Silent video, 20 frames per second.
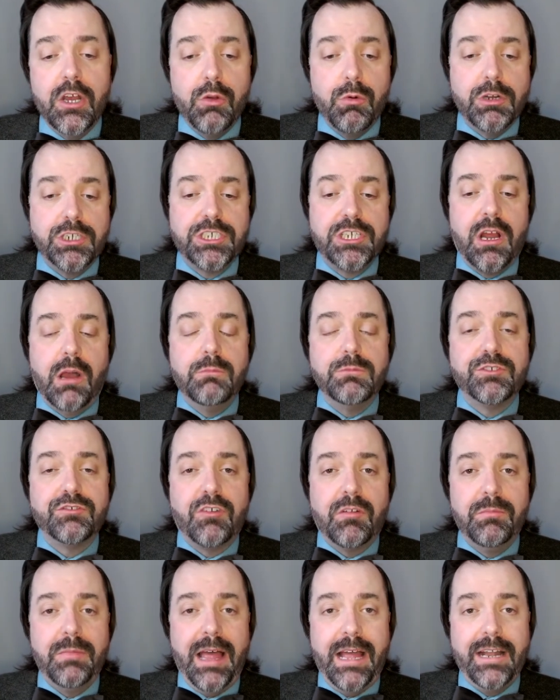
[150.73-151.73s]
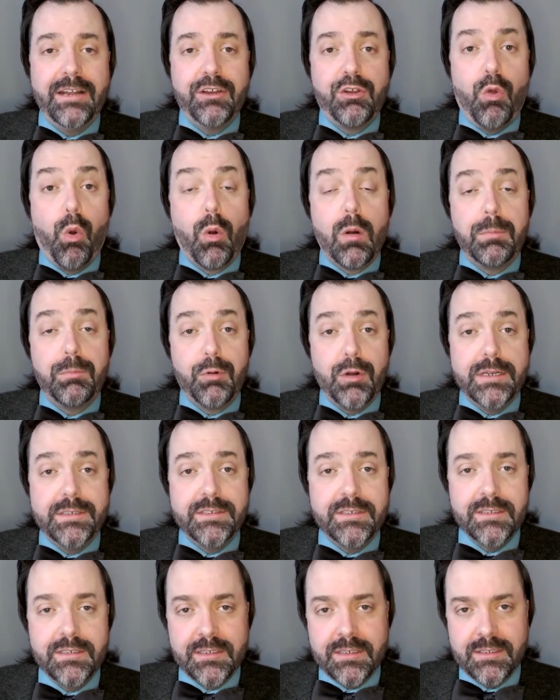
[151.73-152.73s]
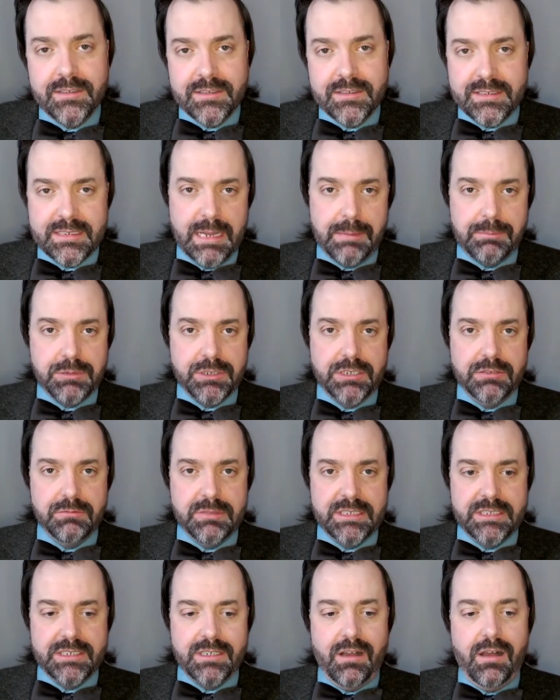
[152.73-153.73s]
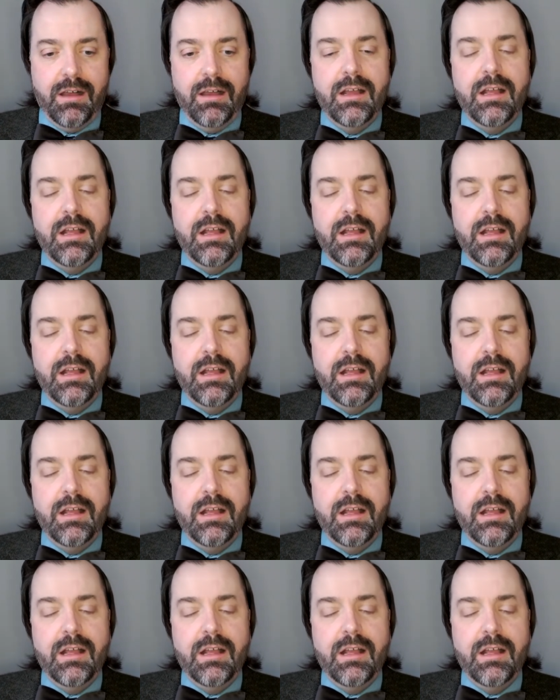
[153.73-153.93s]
which comes from that corporate conception we saw,